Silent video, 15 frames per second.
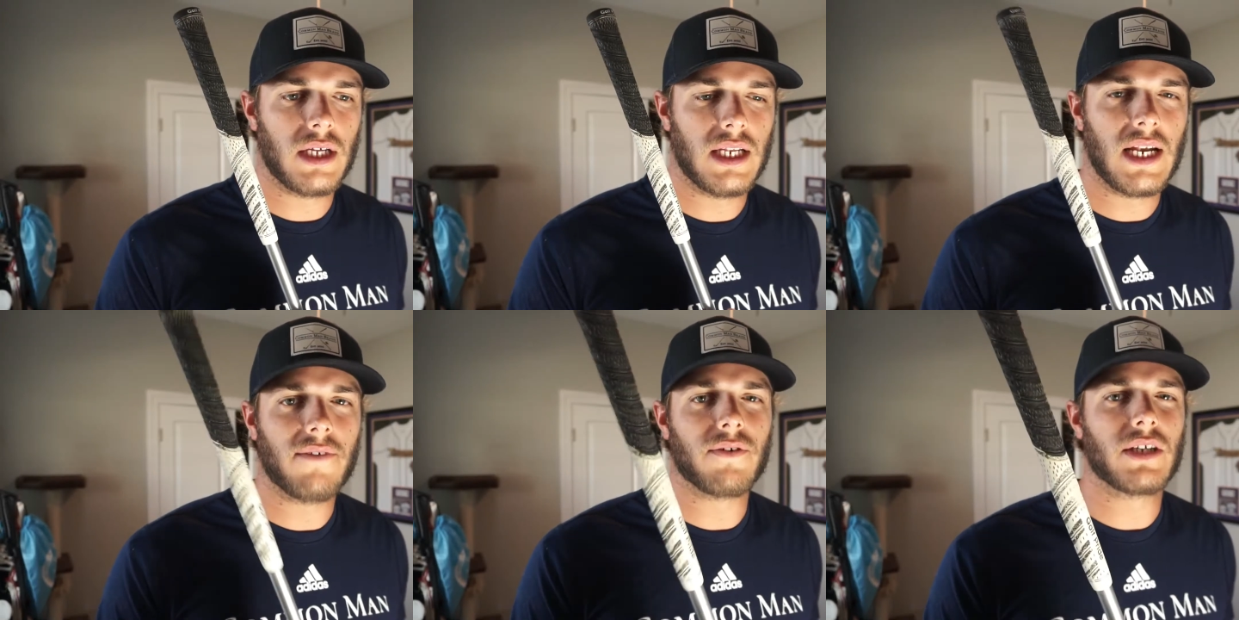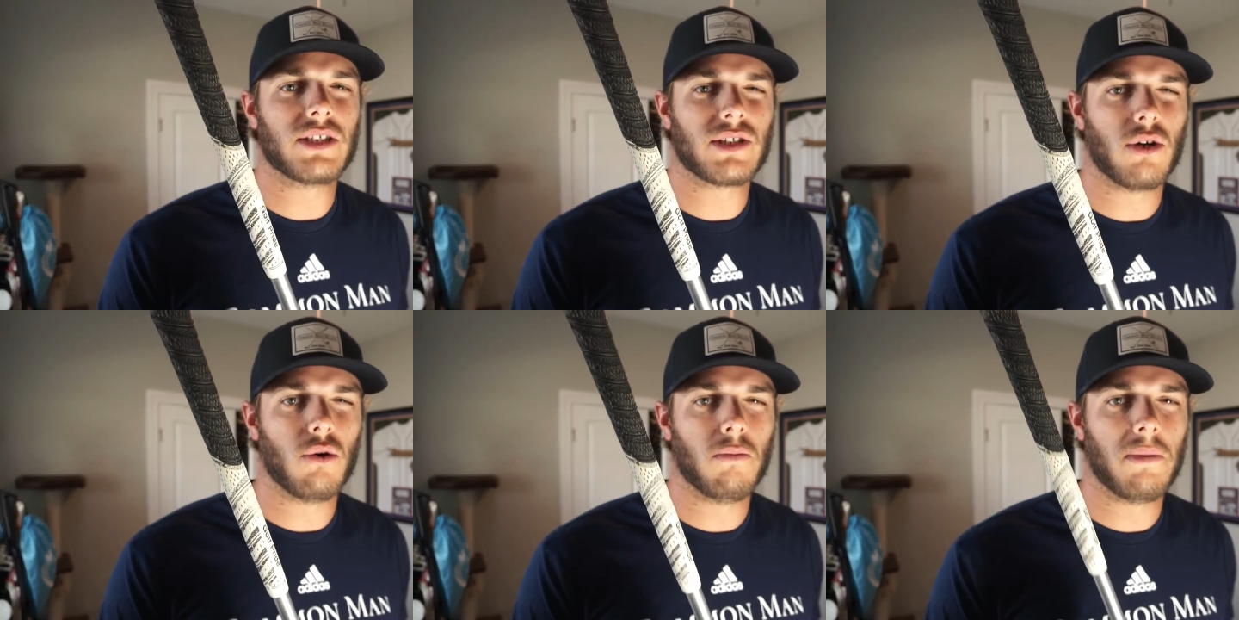it never gets
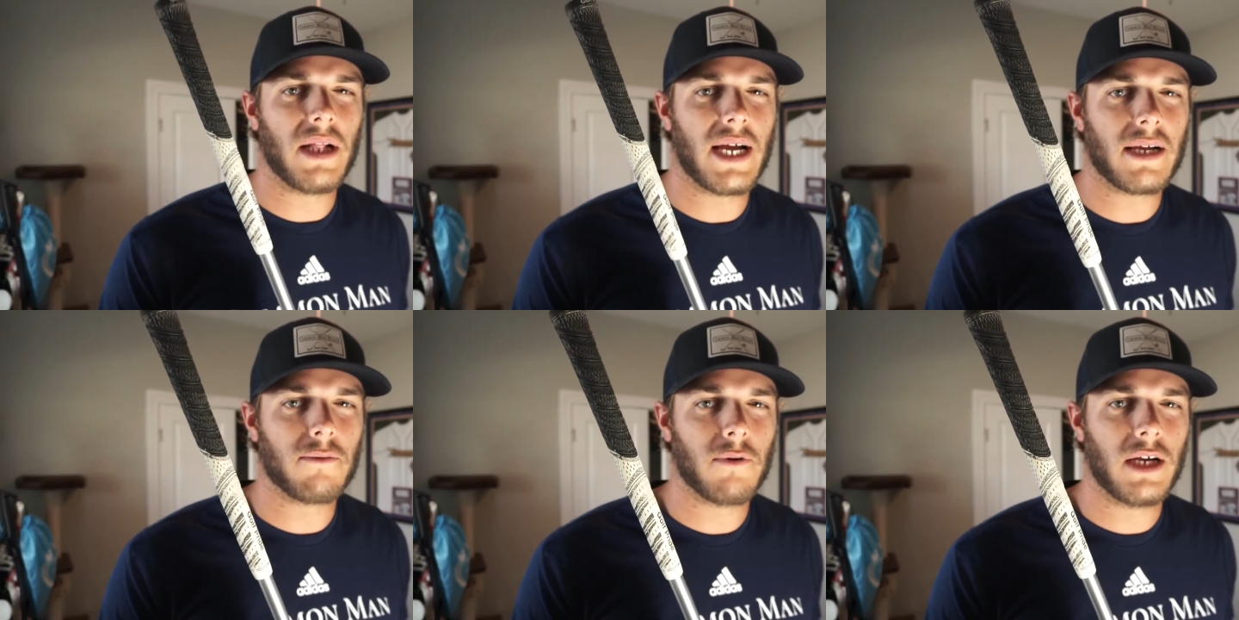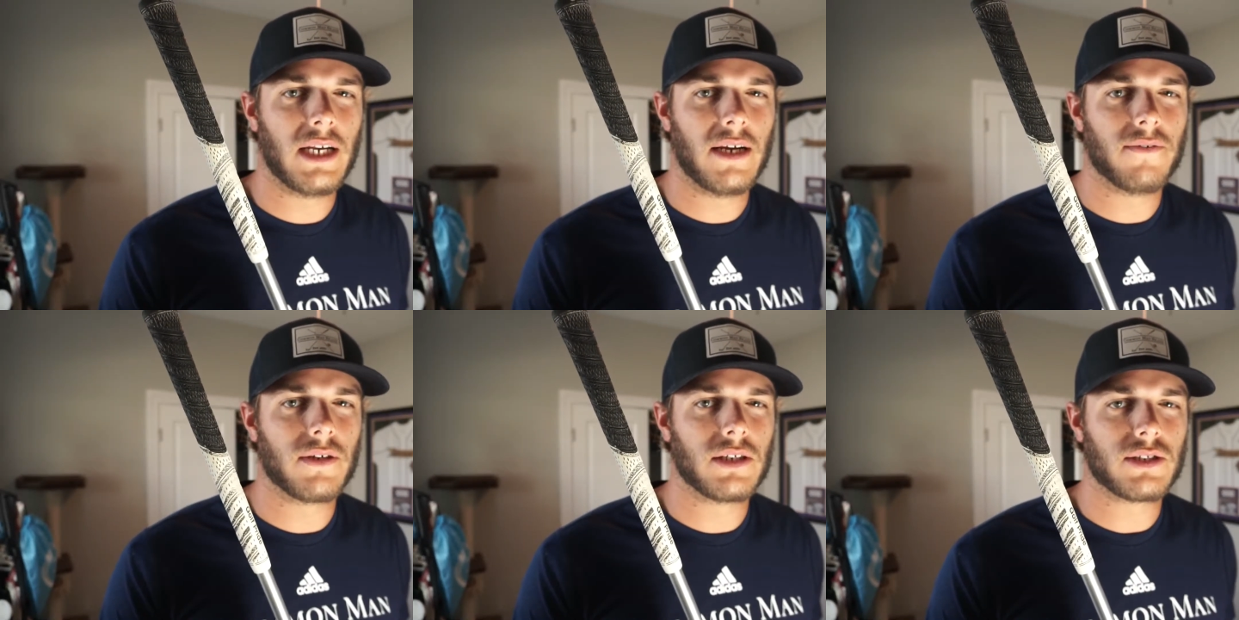old. Black and white
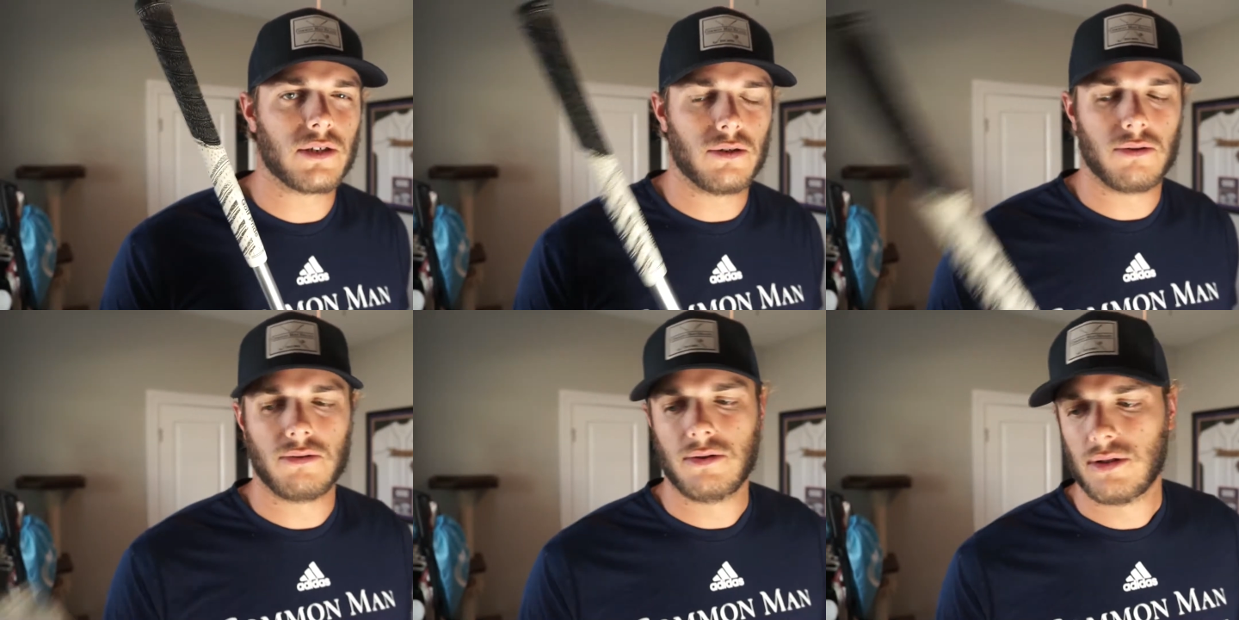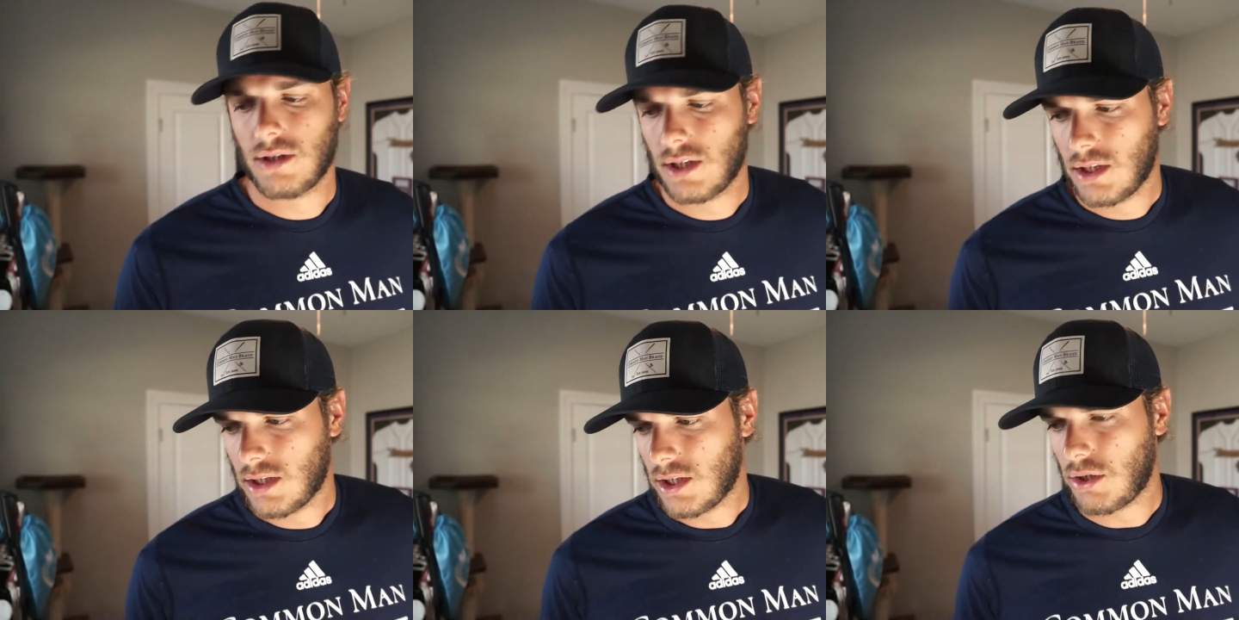never gets old.
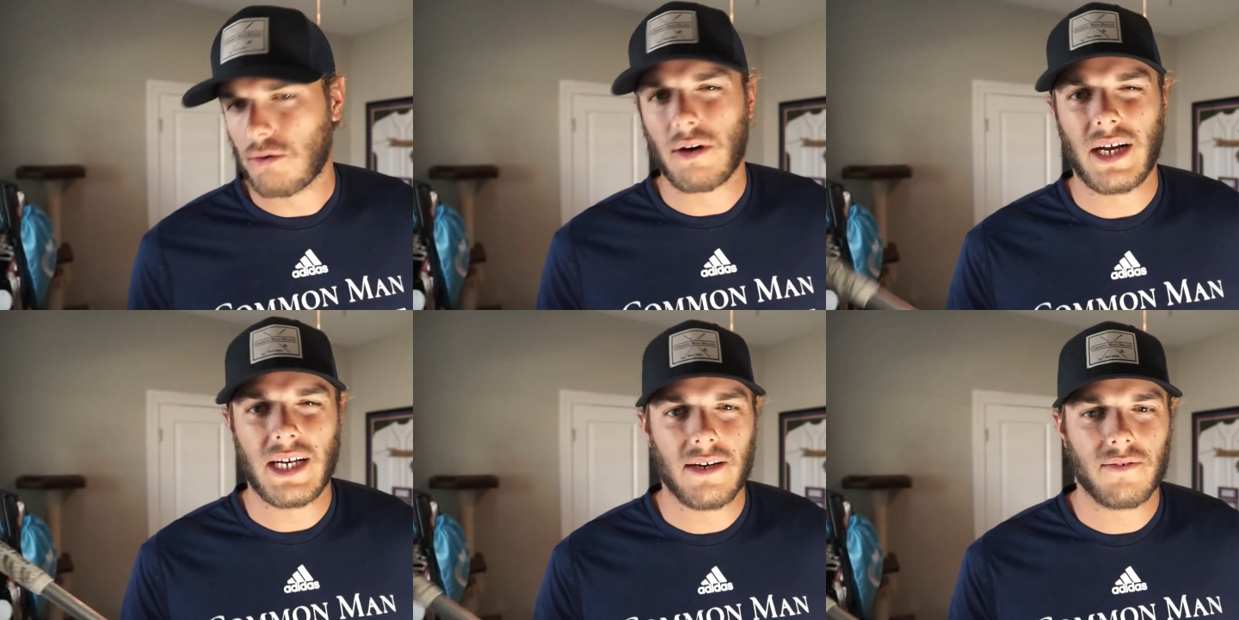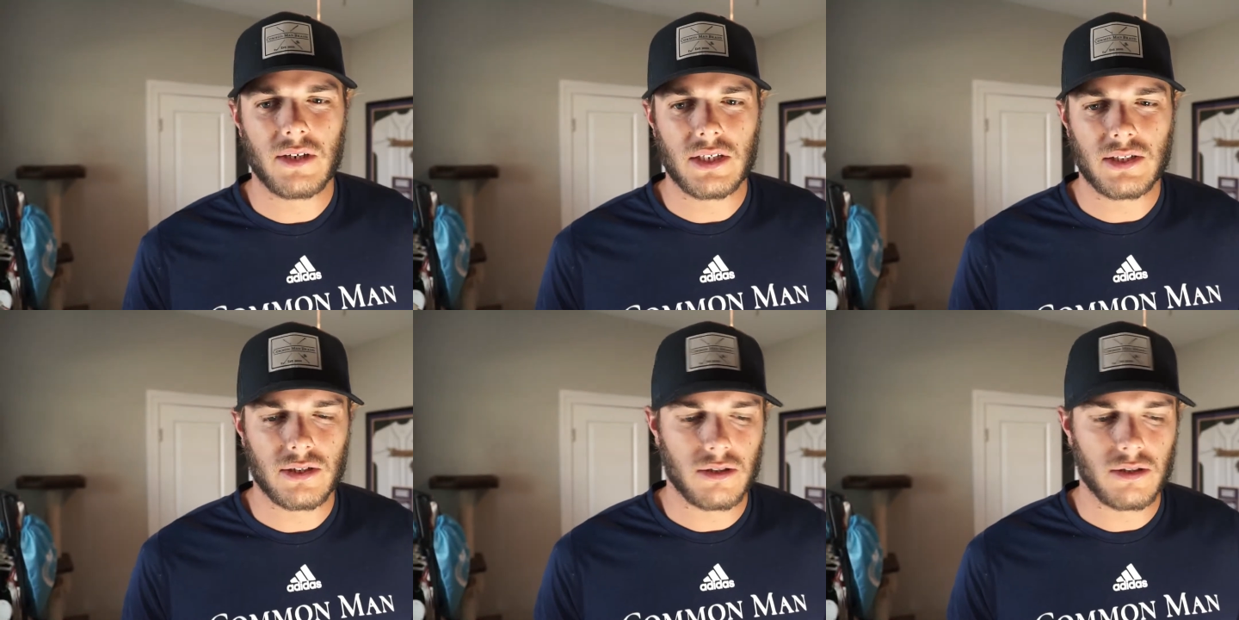Gray never gets